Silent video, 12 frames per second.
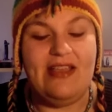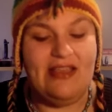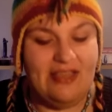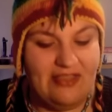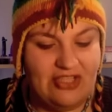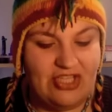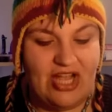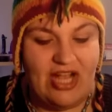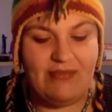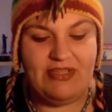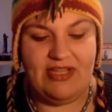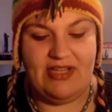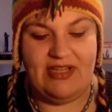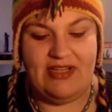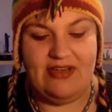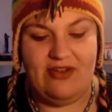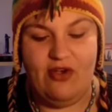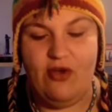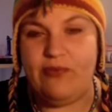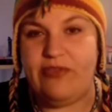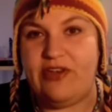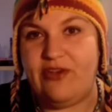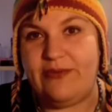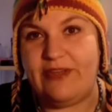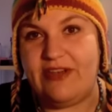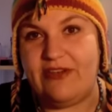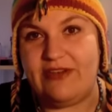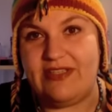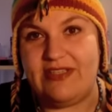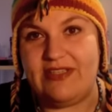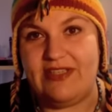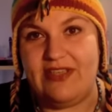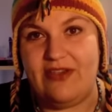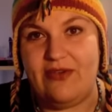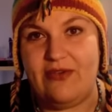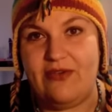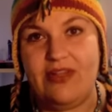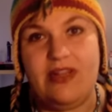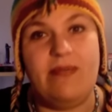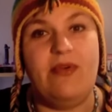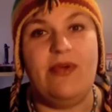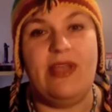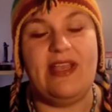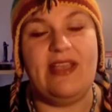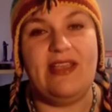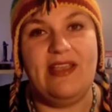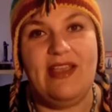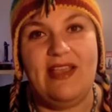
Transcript: Get the job done. Hope that nobody notices you. Clean up quick.